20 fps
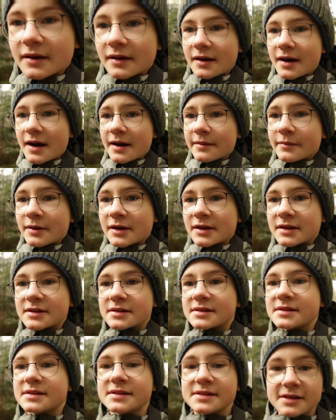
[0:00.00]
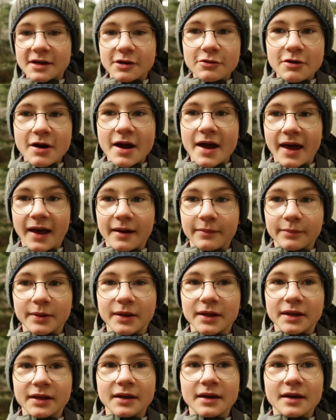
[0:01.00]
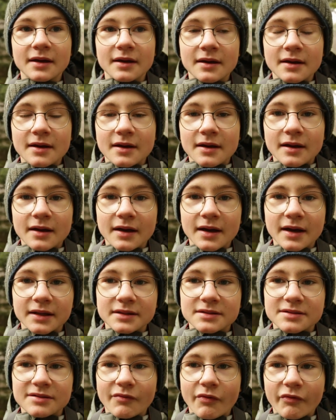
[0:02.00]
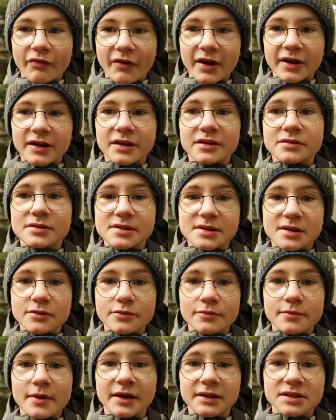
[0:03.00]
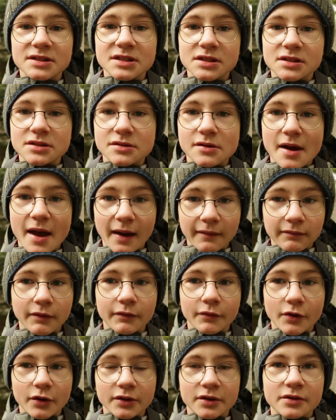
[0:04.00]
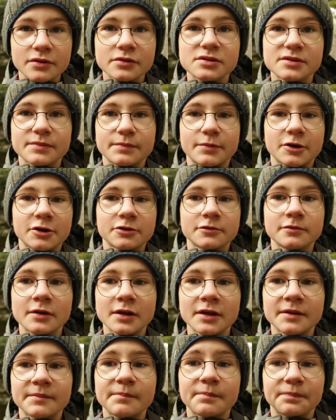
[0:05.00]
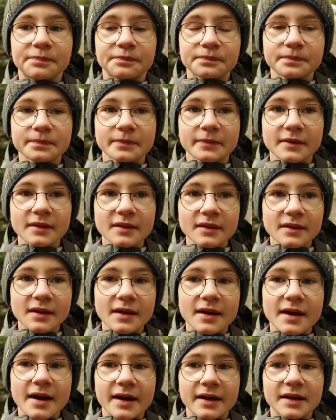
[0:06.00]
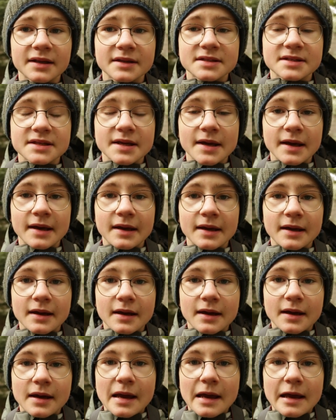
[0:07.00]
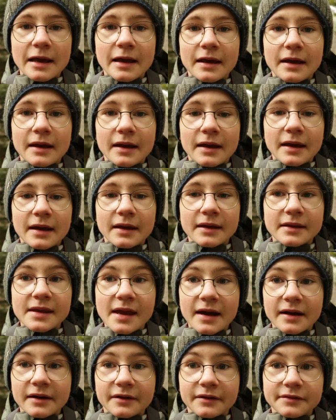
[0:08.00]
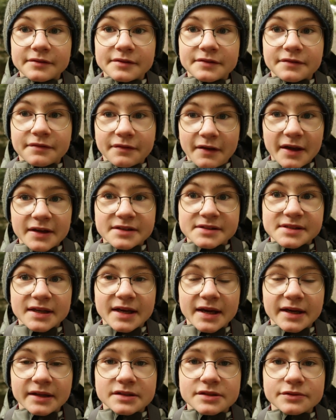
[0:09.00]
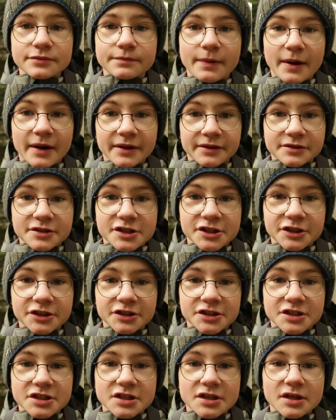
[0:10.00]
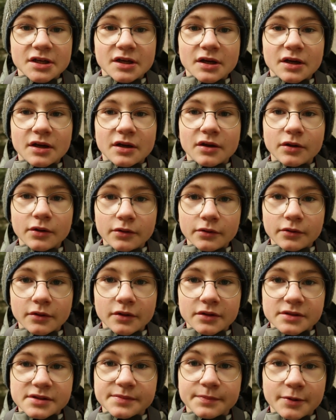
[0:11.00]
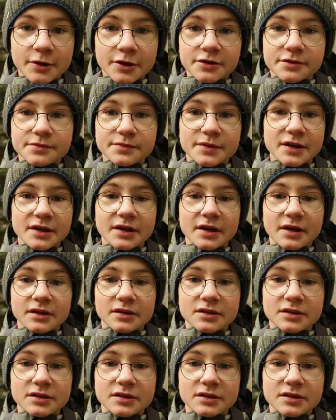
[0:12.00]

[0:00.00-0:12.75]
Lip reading: I'm so happy, and thank you so much to everyone who support me. And yeah, thanks again to BioCharge, who supports me